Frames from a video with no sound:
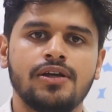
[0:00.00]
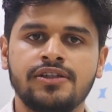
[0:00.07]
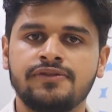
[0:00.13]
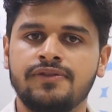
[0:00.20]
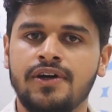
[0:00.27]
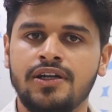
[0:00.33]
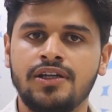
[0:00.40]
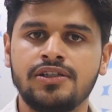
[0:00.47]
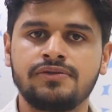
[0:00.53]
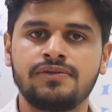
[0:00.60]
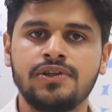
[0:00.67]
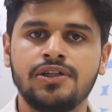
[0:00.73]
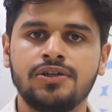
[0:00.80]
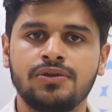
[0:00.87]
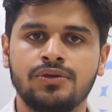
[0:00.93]
As far as
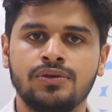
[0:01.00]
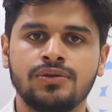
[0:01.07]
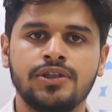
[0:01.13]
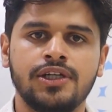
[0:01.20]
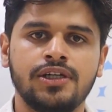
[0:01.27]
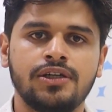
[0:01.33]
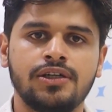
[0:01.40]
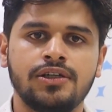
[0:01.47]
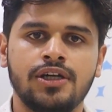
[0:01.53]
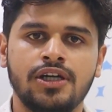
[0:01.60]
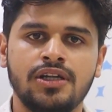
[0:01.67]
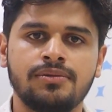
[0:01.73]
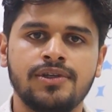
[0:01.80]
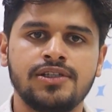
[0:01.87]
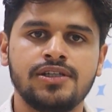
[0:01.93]
we know that
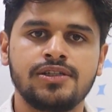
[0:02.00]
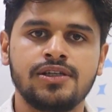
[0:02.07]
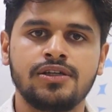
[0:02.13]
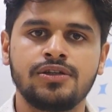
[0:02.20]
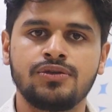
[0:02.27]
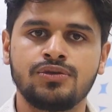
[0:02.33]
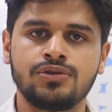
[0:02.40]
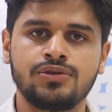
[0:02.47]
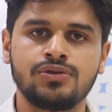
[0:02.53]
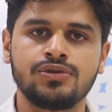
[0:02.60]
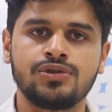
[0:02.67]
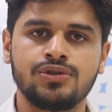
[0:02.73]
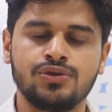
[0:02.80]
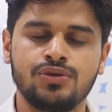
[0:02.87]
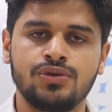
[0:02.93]
databases are used to
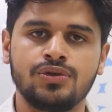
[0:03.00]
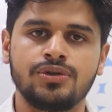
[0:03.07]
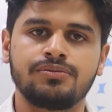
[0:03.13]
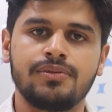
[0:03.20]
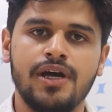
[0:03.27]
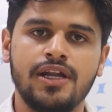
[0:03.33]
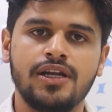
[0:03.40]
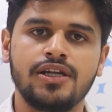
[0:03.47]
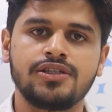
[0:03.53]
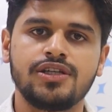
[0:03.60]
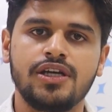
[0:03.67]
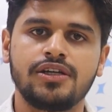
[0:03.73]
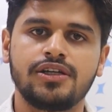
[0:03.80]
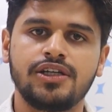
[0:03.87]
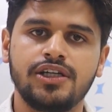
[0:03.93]
store, manage
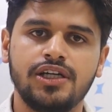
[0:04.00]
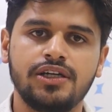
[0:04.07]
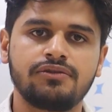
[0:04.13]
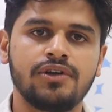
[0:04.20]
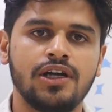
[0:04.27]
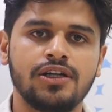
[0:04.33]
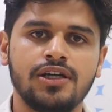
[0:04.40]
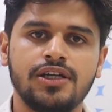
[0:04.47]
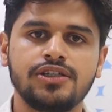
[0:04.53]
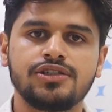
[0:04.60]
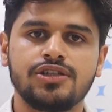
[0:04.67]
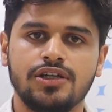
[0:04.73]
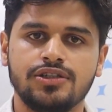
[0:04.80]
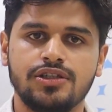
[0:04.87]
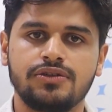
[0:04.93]
and retrieve data in
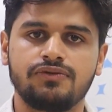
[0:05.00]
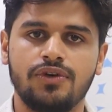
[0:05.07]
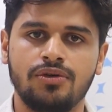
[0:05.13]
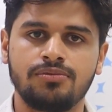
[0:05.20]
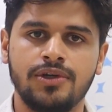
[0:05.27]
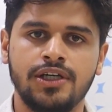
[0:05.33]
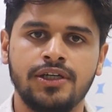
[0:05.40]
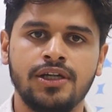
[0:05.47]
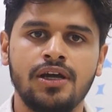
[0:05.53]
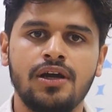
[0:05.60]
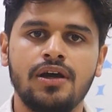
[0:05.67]
structured format.